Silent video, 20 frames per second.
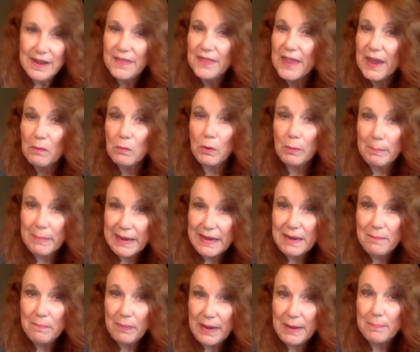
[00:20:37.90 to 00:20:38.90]
There were
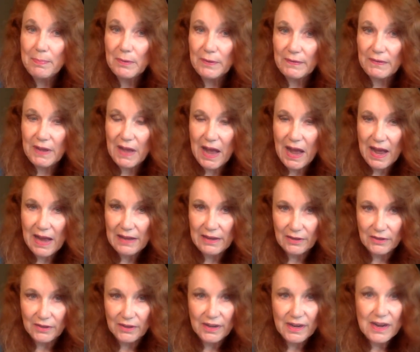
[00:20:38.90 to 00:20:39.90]
many people of
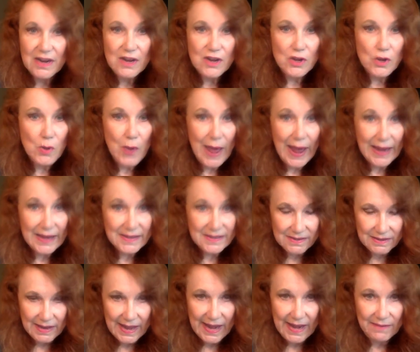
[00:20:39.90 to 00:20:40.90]
color who had
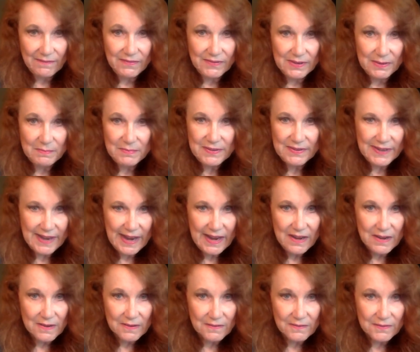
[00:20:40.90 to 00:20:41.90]
slaves
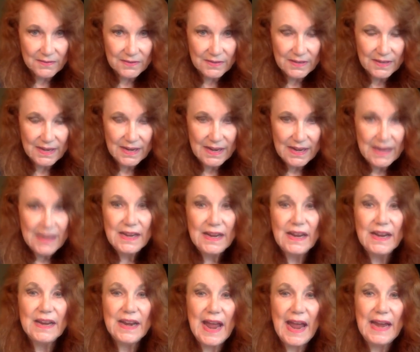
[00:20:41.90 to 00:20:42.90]
themselves.
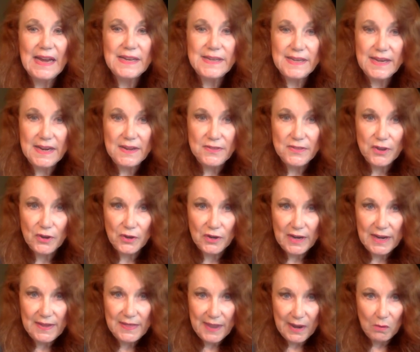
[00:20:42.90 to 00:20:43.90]
In
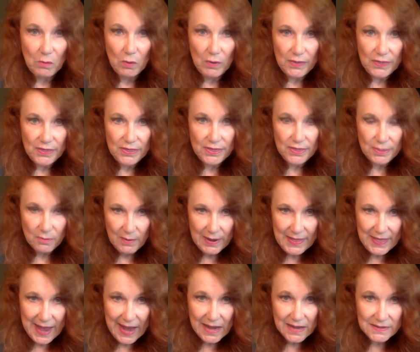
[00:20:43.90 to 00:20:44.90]
1830, there were
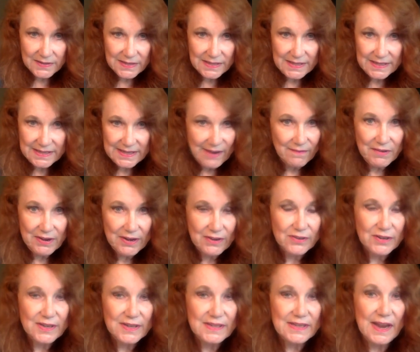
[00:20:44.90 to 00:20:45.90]

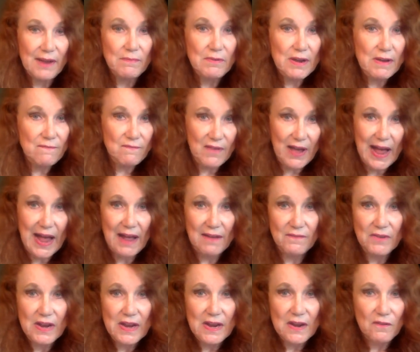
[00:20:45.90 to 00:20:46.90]
3,775
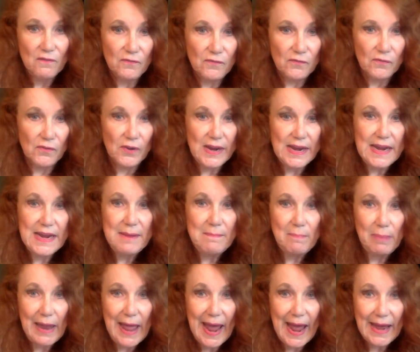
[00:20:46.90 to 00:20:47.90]
free
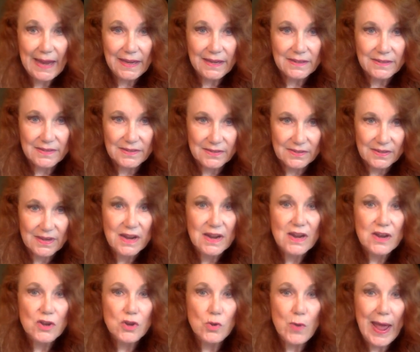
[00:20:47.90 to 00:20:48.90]
blacks
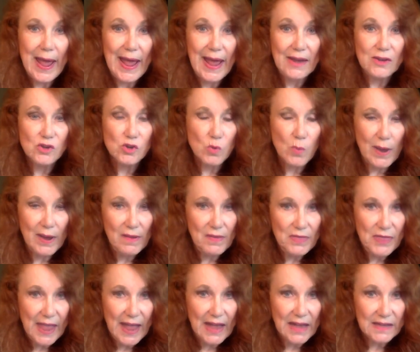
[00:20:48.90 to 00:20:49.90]
who had
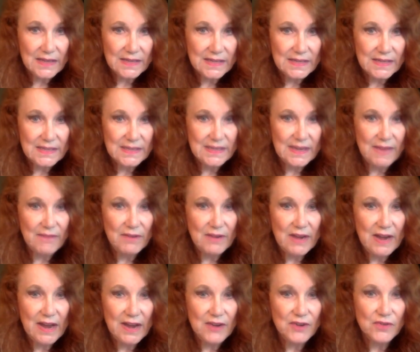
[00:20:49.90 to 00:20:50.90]

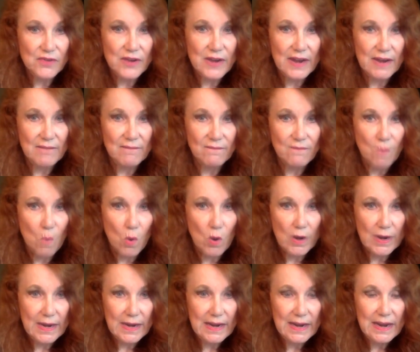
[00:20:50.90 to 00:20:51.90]

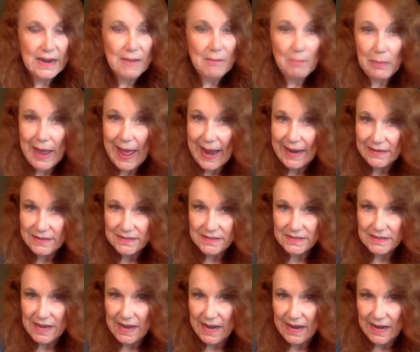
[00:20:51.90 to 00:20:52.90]
12,740 black
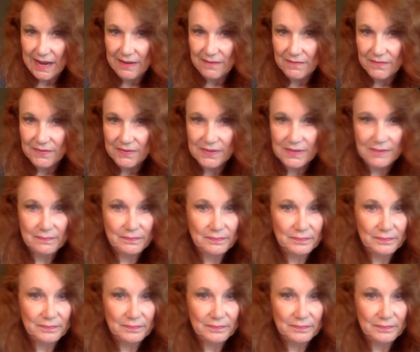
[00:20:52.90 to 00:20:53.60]
slaves.